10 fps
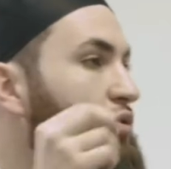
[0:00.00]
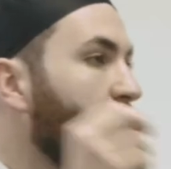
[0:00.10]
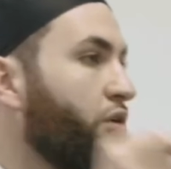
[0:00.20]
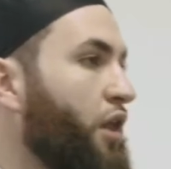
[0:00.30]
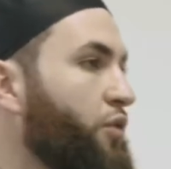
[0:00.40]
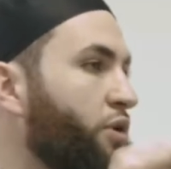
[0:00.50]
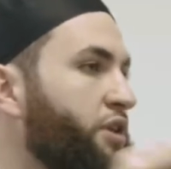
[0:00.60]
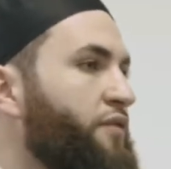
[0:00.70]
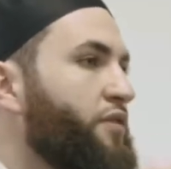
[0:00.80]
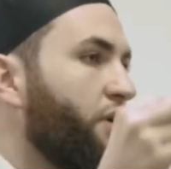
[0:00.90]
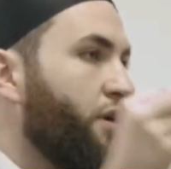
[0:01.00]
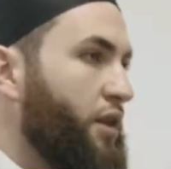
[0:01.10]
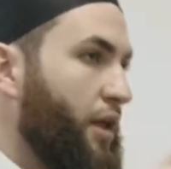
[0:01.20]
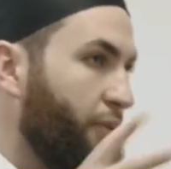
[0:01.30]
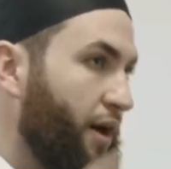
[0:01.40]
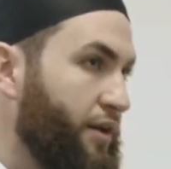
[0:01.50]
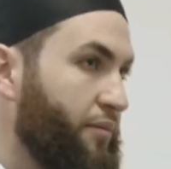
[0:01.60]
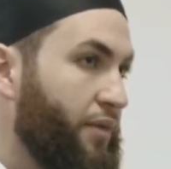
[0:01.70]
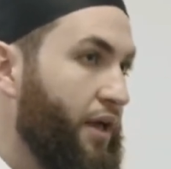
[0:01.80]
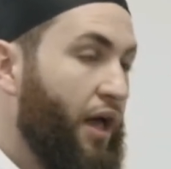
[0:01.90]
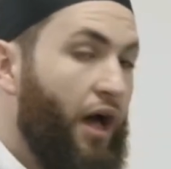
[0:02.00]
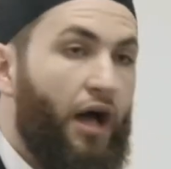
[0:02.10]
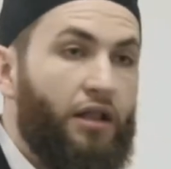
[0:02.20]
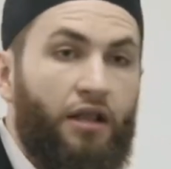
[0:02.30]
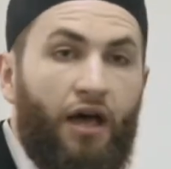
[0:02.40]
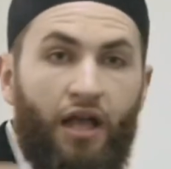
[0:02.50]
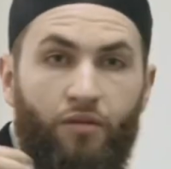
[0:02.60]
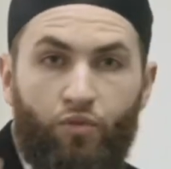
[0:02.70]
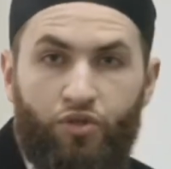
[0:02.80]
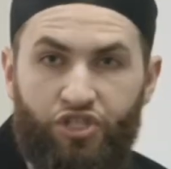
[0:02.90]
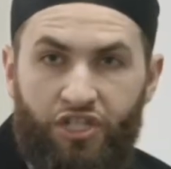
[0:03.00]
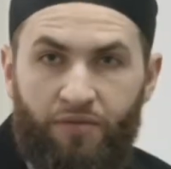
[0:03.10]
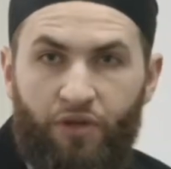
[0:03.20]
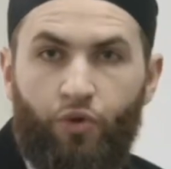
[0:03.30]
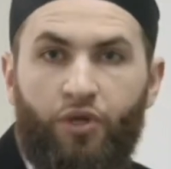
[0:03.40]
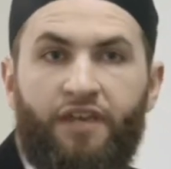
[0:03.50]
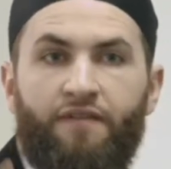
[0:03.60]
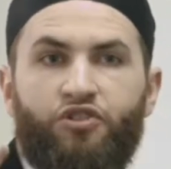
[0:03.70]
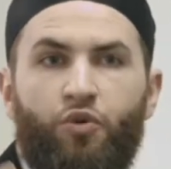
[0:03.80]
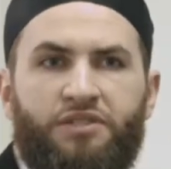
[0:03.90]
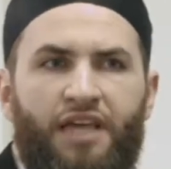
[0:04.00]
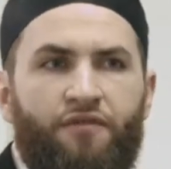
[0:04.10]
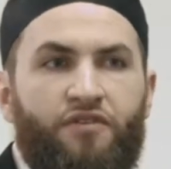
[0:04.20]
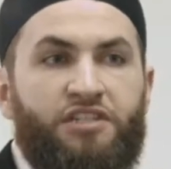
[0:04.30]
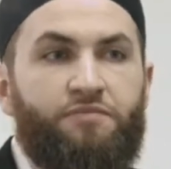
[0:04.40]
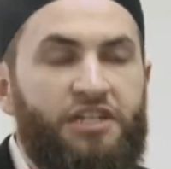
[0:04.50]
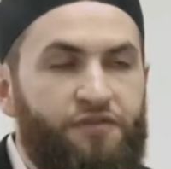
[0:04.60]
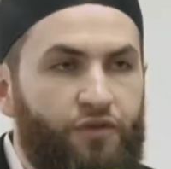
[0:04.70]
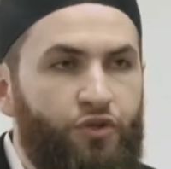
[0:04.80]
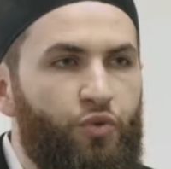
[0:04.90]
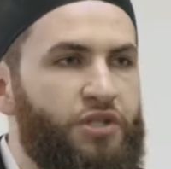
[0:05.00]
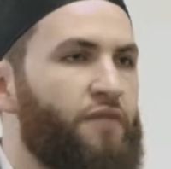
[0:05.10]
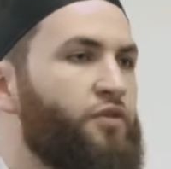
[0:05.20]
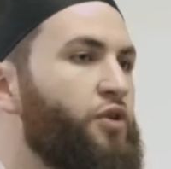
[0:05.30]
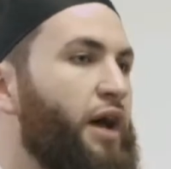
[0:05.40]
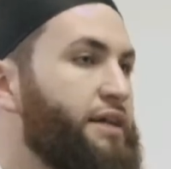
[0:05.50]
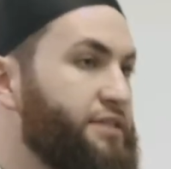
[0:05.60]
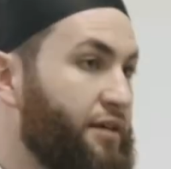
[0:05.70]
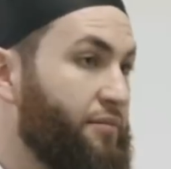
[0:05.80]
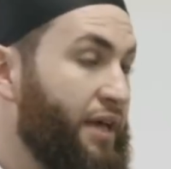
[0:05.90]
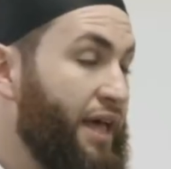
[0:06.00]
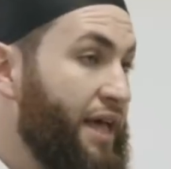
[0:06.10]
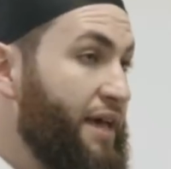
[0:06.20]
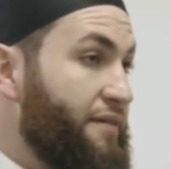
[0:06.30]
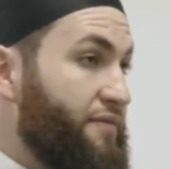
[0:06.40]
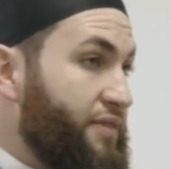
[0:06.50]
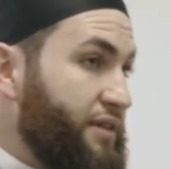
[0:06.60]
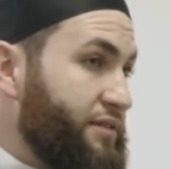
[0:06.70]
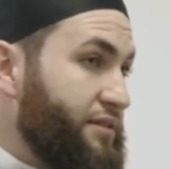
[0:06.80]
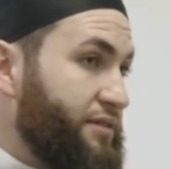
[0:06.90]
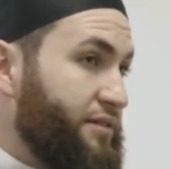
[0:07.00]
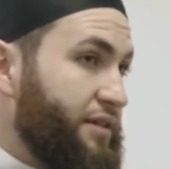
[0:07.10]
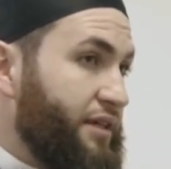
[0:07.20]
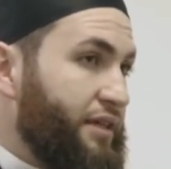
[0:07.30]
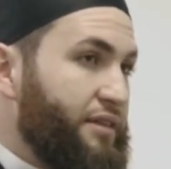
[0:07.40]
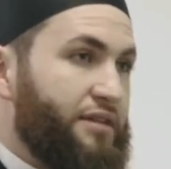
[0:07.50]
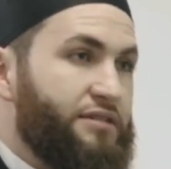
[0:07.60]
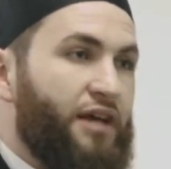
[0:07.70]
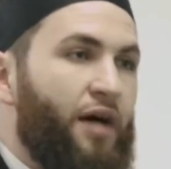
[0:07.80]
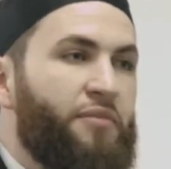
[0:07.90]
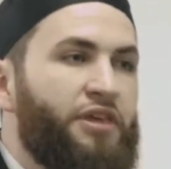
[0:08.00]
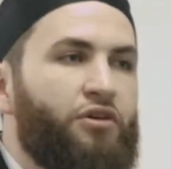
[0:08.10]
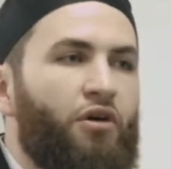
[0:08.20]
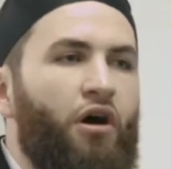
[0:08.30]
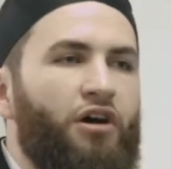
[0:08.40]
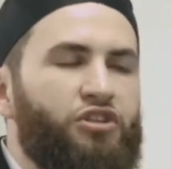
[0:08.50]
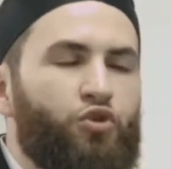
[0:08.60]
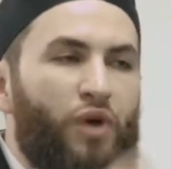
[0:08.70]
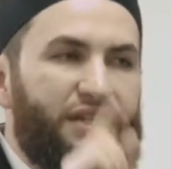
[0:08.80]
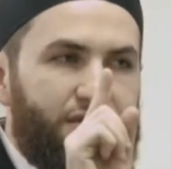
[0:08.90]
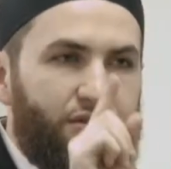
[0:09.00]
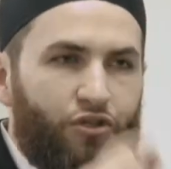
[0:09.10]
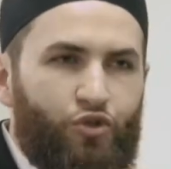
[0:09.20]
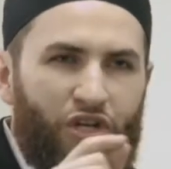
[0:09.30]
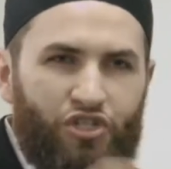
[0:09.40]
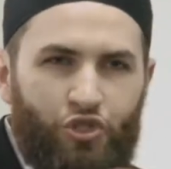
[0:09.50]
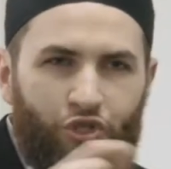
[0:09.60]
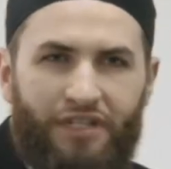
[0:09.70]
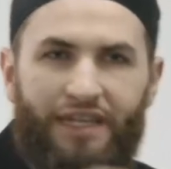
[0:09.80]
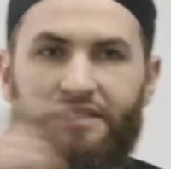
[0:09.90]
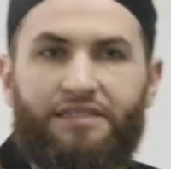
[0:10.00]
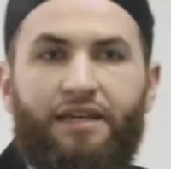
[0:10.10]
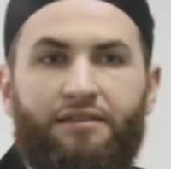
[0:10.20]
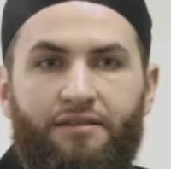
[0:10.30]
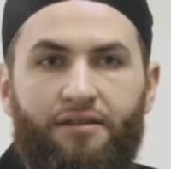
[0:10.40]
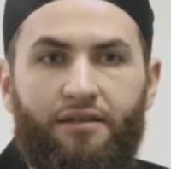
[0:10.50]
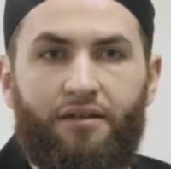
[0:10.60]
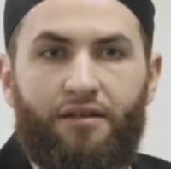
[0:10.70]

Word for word: to your call whenever you call upon Him. Allah Al Mujib, the one who gives you whatever is best for you whenever you ask Him. If this does not make your heart rest to a certain extent,